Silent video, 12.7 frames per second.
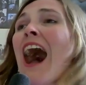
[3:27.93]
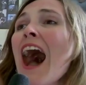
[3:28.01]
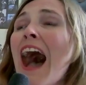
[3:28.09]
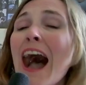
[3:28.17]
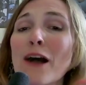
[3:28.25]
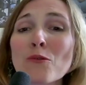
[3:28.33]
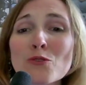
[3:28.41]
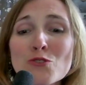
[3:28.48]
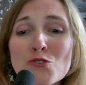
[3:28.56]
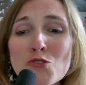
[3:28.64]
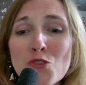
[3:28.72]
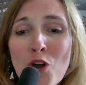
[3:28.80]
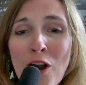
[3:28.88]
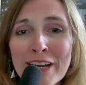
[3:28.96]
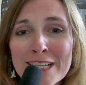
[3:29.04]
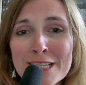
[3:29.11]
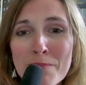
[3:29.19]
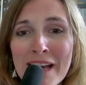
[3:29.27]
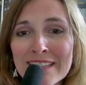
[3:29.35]
I was not
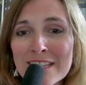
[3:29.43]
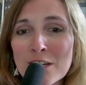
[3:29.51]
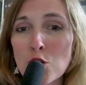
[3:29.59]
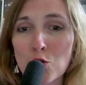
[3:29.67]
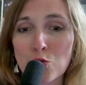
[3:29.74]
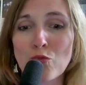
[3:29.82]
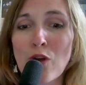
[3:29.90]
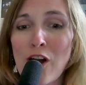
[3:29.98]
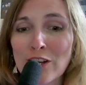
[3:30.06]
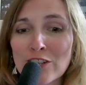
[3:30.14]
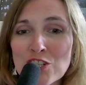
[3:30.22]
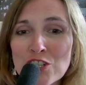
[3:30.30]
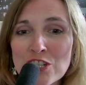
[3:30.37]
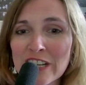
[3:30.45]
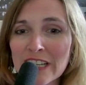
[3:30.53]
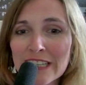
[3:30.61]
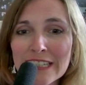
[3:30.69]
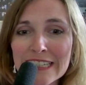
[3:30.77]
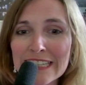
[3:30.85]
expecting grunge,
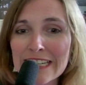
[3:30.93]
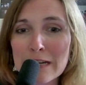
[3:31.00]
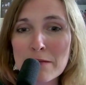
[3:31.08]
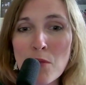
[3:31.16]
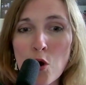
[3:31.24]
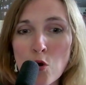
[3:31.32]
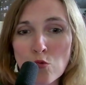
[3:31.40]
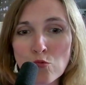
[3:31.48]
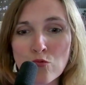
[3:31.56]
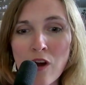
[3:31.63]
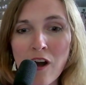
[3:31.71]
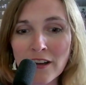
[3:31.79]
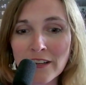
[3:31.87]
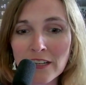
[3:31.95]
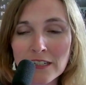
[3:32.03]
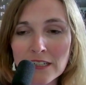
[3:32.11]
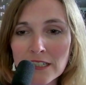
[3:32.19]
emo rock. Whoa.